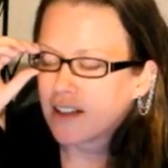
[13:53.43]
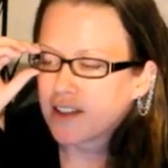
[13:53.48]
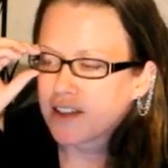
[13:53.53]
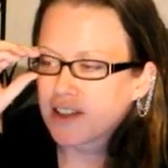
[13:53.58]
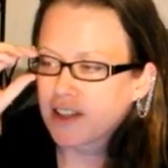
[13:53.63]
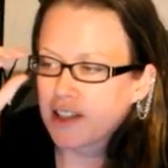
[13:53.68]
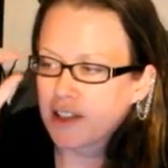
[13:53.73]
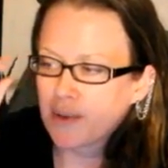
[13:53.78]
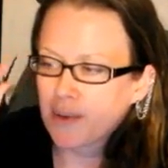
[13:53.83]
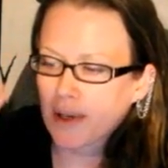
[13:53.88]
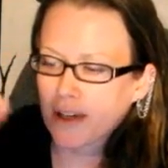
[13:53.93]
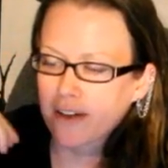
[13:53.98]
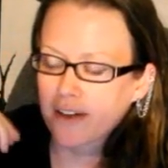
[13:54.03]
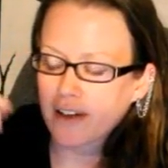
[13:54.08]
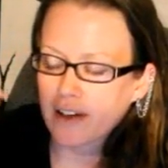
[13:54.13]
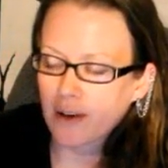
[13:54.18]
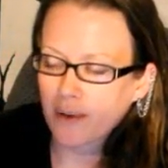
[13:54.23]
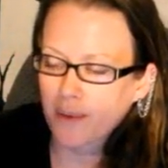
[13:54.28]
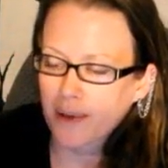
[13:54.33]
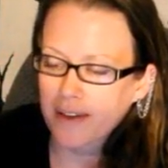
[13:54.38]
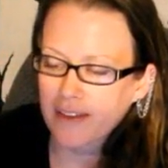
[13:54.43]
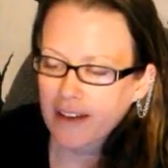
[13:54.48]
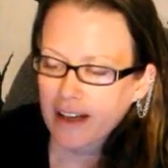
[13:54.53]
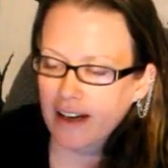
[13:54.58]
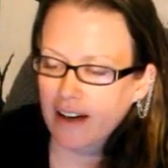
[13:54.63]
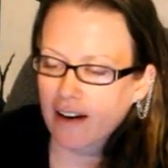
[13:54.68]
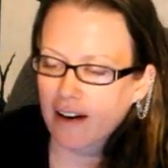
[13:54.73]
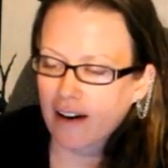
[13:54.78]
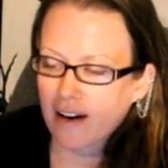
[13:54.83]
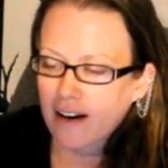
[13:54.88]
So you want to know what
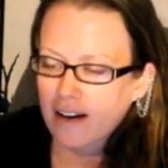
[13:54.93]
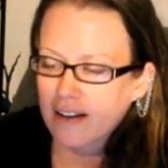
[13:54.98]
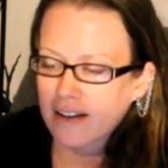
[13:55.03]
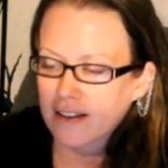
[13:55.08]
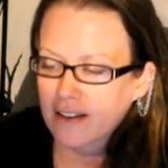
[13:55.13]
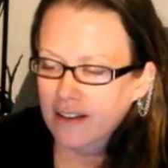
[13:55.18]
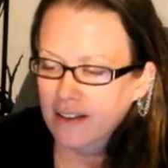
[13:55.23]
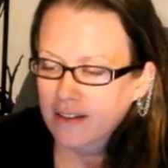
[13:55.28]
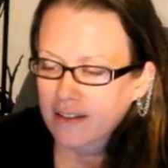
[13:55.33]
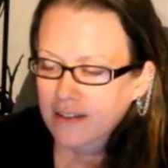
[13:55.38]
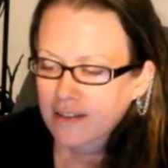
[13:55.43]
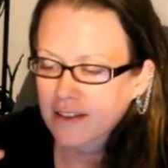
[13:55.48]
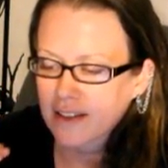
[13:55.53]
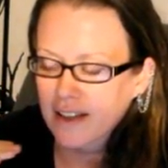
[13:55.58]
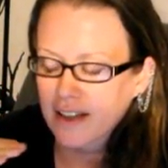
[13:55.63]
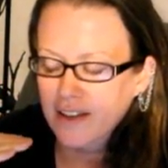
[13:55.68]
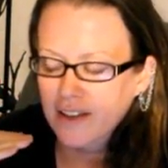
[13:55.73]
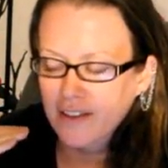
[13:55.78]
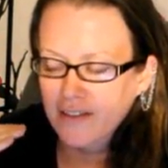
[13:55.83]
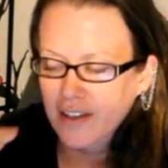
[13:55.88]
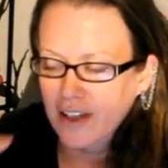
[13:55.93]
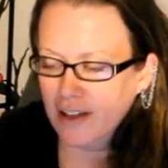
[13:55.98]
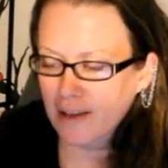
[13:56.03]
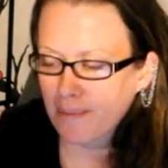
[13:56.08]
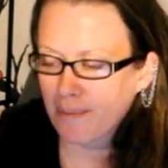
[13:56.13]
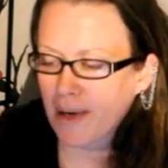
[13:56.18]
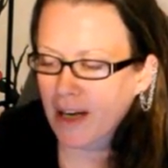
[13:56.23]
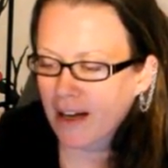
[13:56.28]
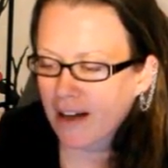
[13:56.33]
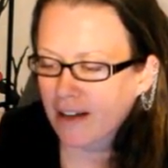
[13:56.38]
they are at the very
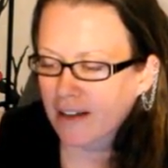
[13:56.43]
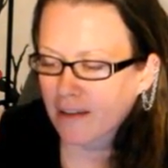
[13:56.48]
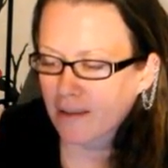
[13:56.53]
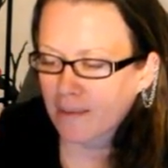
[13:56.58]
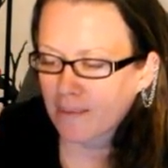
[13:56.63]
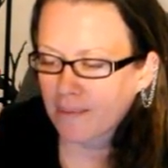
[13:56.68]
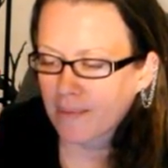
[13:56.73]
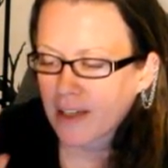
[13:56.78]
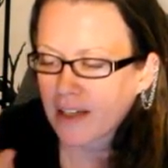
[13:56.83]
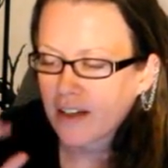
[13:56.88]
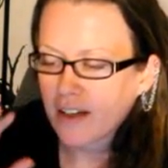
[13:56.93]
bottom,